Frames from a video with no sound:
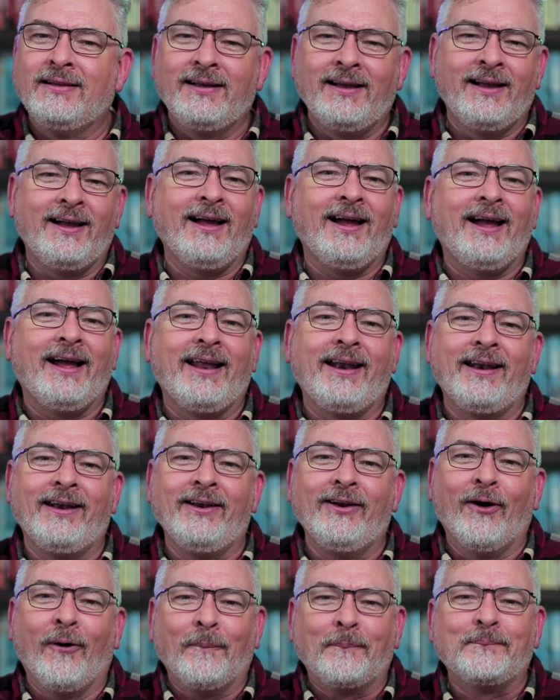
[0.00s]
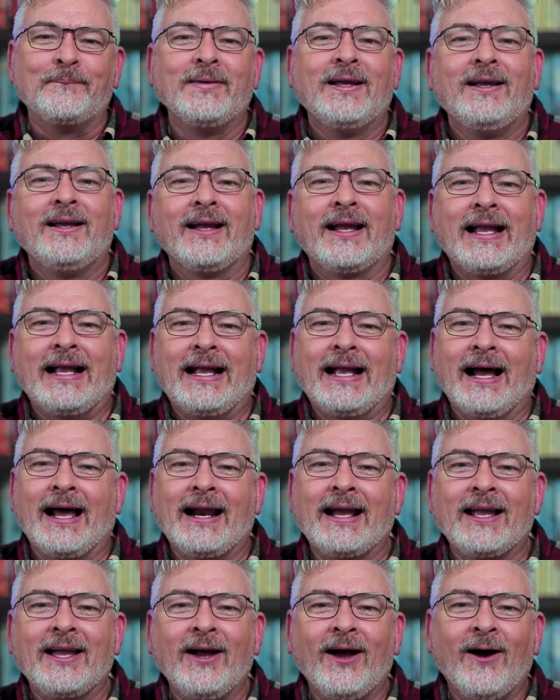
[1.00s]
Nope,
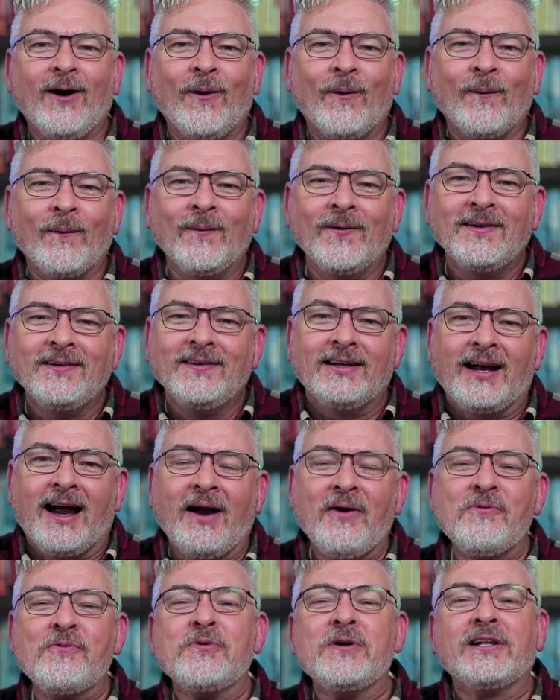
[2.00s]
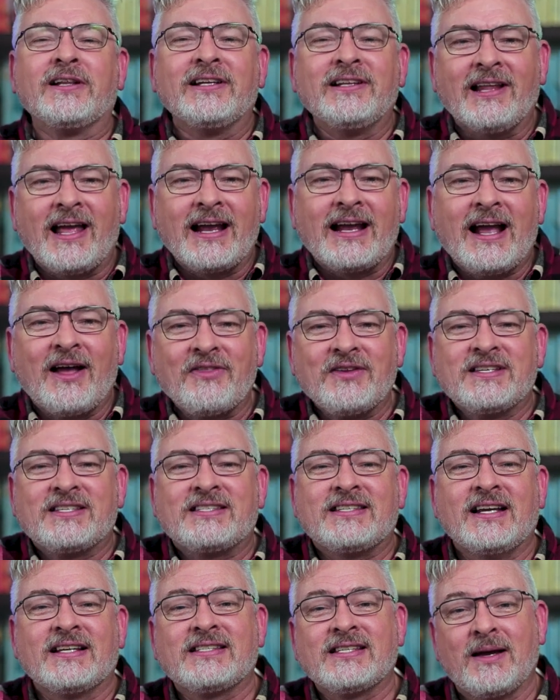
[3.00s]
gotta go. I really like how
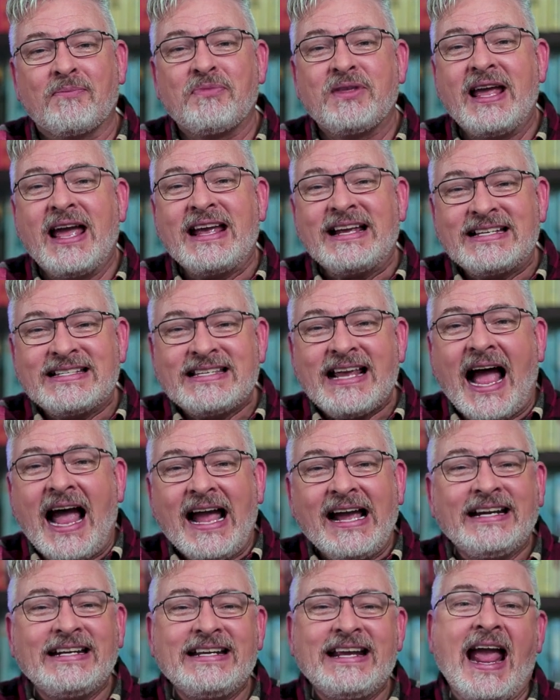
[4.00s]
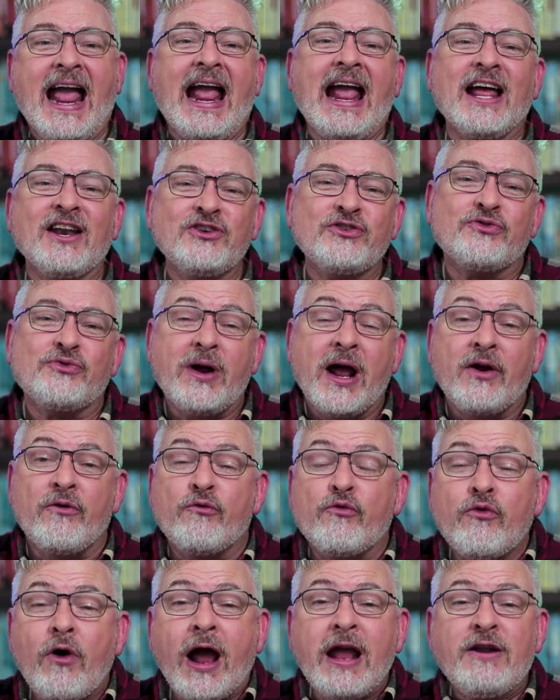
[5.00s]
this sets up the anxiety and dread
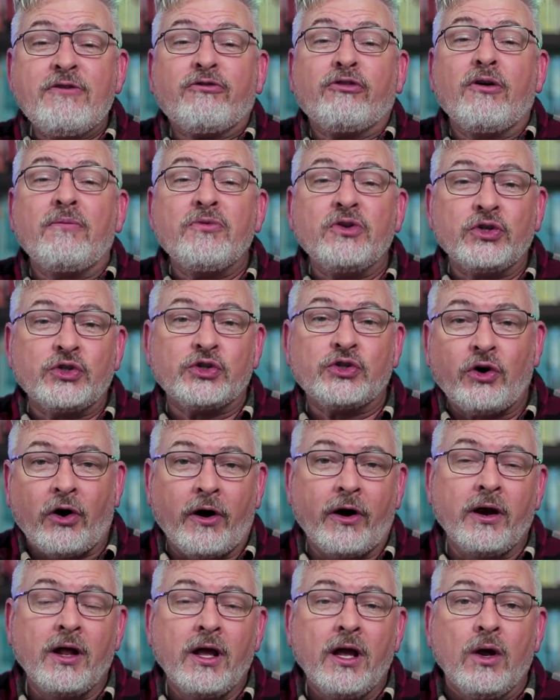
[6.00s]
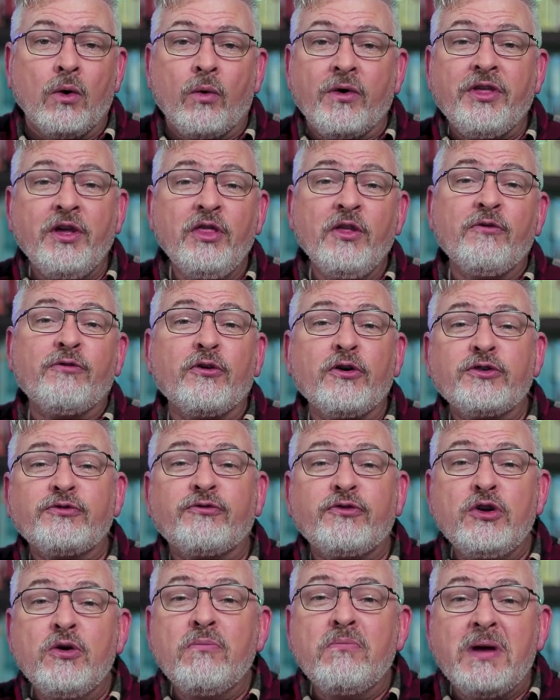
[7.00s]
right from the start. Within the
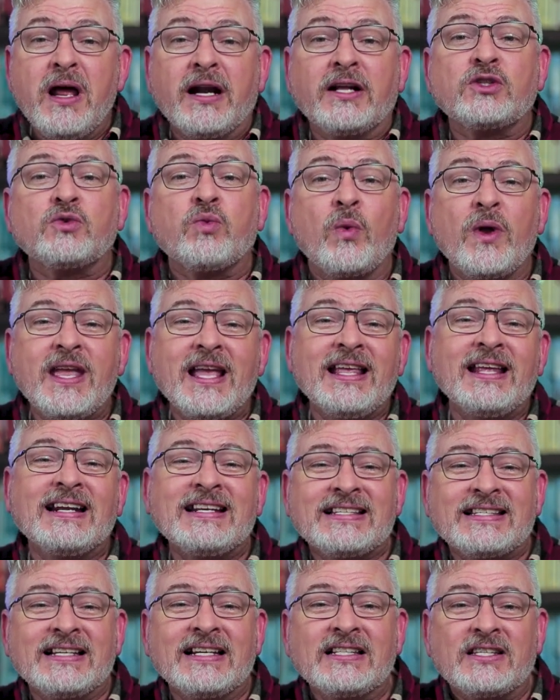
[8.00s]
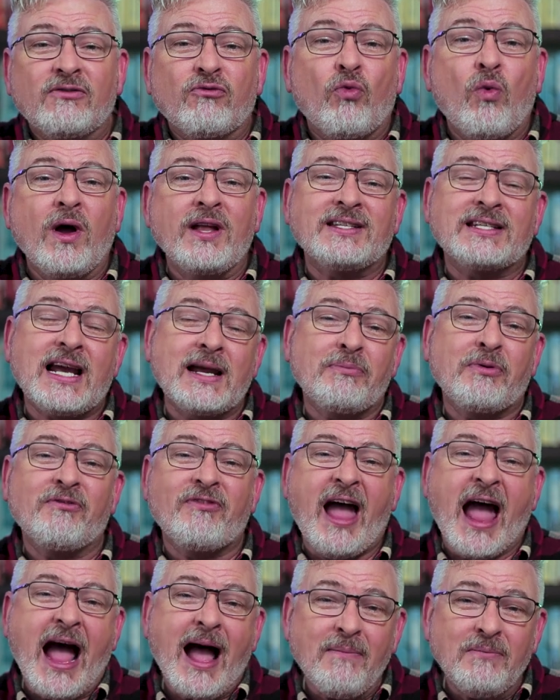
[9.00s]
first few minutes, we get a sense of what type
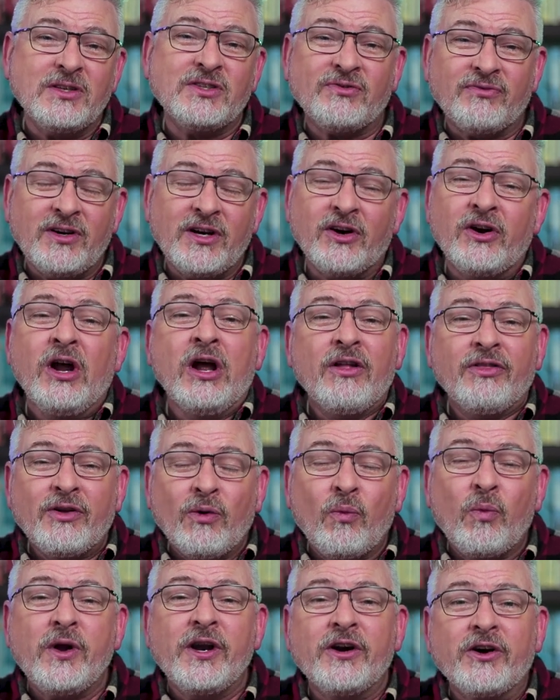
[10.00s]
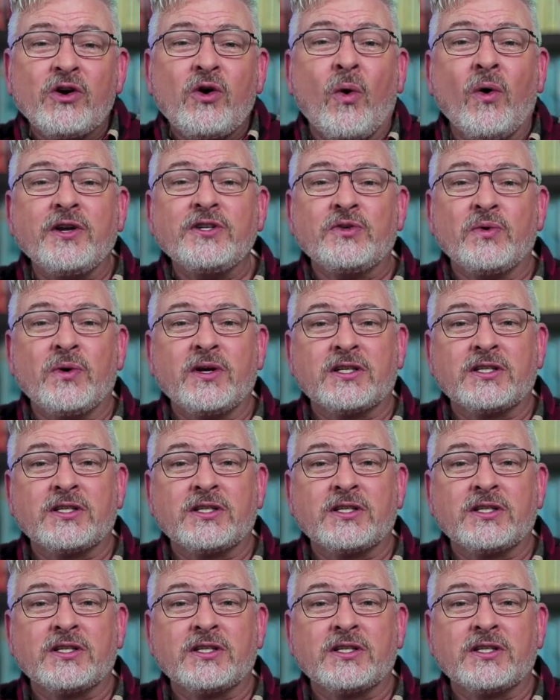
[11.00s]
of atmosphere that we are going to